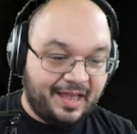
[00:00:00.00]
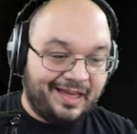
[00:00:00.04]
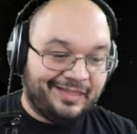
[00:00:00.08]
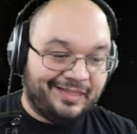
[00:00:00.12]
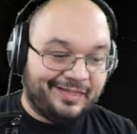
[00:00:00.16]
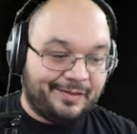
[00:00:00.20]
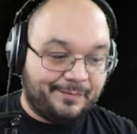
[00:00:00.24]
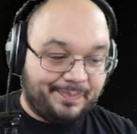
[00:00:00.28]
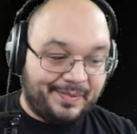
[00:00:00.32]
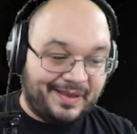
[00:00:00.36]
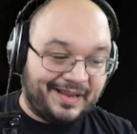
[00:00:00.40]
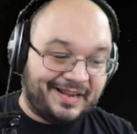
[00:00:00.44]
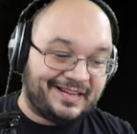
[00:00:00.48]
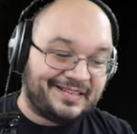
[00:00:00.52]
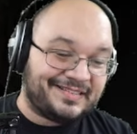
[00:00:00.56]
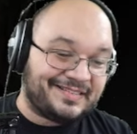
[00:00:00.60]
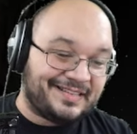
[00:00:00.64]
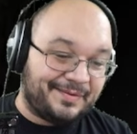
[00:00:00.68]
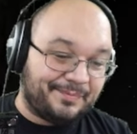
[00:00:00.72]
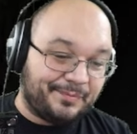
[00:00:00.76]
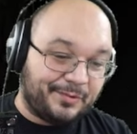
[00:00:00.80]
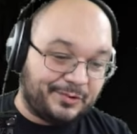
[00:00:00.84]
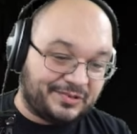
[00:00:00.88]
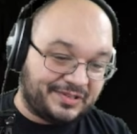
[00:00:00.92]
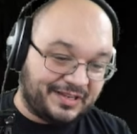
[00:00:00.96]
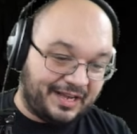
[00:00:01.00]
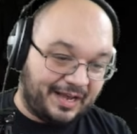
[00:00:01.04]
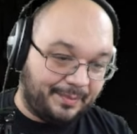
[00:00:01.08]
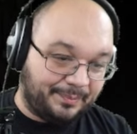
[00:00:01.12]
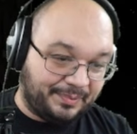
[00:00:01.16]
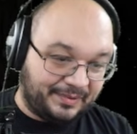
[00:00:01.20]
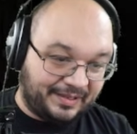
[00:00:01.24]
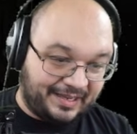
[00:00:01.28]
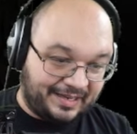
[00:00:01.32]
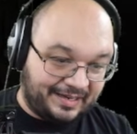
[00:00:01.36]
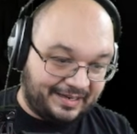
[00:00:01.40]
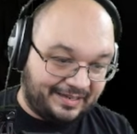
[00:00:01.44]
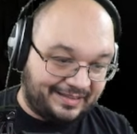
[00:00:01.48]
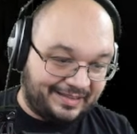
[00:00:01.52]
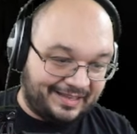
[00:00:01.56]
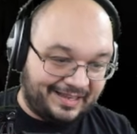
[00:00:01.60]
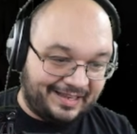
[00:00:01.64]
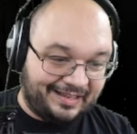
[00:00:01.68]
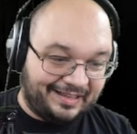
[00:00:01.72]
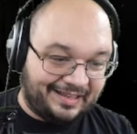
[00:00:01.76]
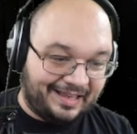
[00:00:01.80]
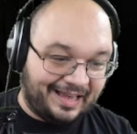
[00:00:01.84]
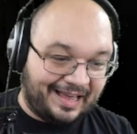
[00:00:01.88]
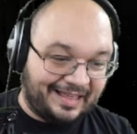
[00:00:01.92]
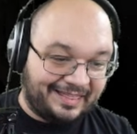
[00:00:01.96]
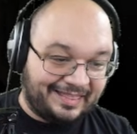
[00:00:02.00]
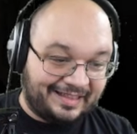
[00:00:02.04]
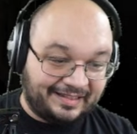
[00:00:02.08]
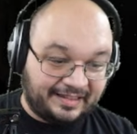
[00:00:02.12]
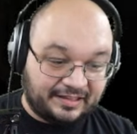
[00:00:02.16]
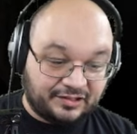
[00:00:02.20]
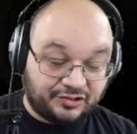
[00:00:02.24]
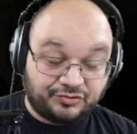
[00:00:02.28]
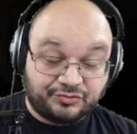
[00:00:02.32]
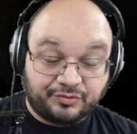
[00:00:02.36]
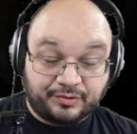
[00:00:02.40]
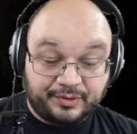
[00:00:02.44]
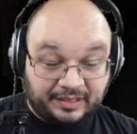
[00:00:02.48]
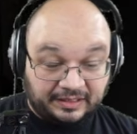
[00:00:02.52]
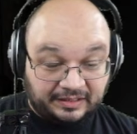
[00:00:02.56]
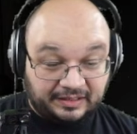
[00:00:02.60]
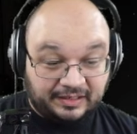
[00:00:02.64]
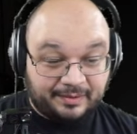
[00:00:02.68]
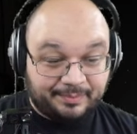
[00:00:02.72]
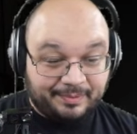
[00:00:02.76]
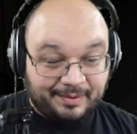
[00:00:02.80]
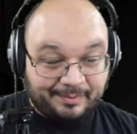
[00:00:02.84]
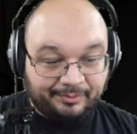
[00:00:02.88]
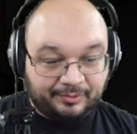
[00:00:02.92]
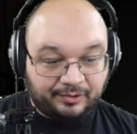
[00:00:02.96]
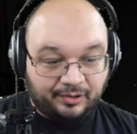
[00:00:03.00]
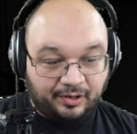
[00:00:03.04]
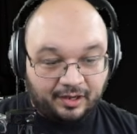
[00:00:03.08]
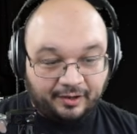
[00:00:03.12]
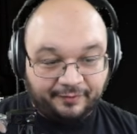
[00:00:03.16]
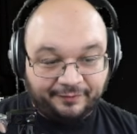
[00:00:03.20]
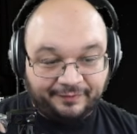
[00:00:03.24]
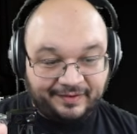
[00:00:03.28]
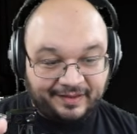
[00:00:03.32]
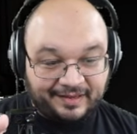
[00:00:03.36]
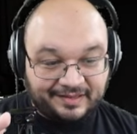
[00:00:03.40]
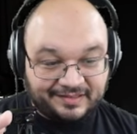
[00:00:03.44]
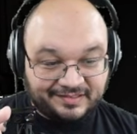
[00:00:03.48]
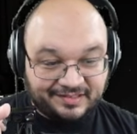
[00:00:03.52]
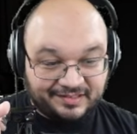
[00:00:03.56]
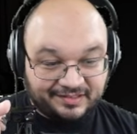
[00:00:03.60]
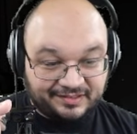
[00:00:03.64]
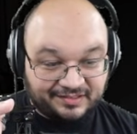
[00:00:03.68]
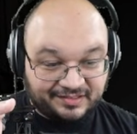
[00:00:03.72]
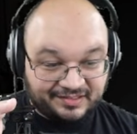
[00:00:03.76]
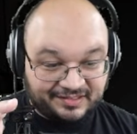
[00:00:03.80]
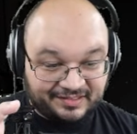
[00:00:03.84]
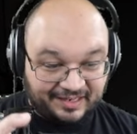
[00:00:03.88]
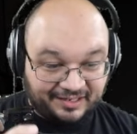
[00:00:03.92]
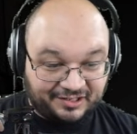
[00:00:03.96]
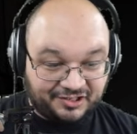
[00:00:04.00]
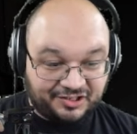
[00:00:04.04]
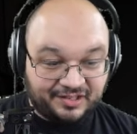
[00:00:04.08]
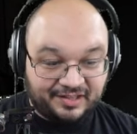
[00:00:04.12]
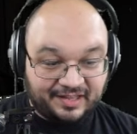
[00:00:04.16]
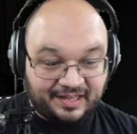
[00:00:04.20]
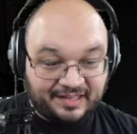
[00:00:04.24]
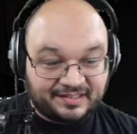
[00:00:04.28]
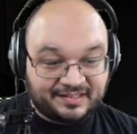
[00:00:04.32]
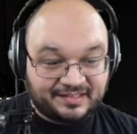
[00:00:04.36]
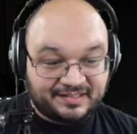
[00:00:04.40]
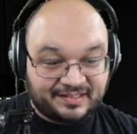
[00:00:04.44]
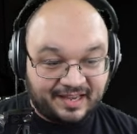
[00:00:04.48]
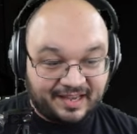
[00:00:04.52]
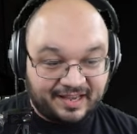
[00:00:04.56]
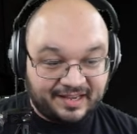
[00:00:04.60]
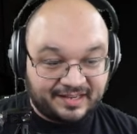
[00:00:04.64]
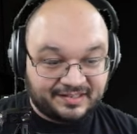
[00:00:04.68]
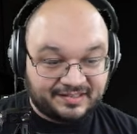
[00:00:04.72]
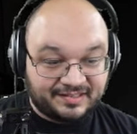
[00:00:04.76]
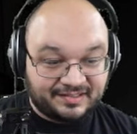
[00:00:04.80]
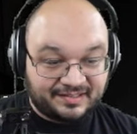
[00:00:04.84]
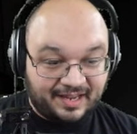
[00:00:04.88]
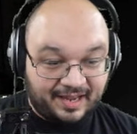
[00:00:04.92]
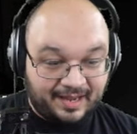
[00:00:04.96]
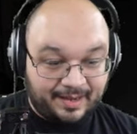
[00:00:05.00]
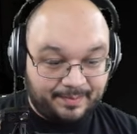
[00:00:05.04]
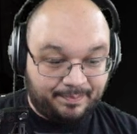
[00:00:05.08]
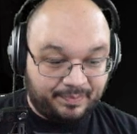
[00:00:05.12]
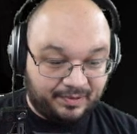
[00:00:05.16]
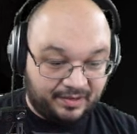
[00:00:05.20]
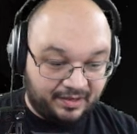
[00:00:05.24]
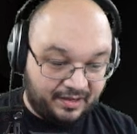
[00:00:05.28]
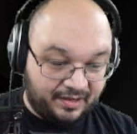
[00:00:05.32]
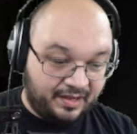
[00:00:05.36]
The biggest and most complicated thing I think that's throwing a lot of people off is the section that says type.